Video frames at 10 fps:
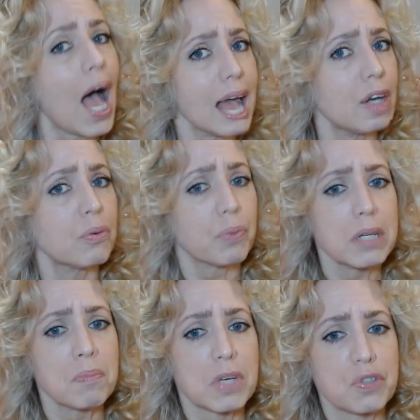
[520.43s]
I don't
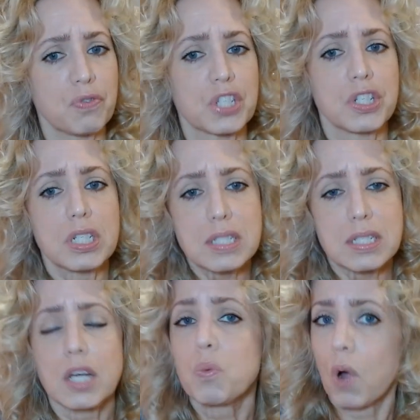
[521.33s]
read much fiction,
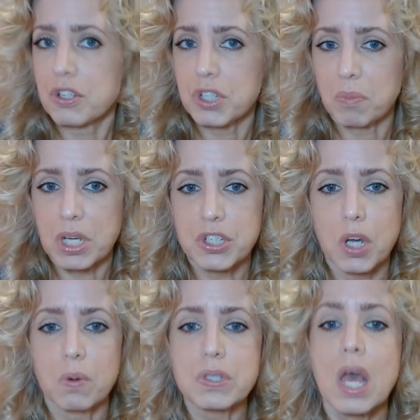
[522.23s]
instead watching my
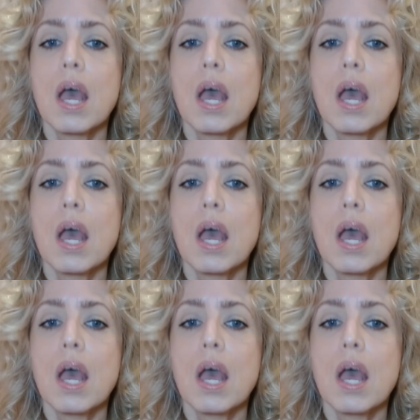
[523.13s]
shows.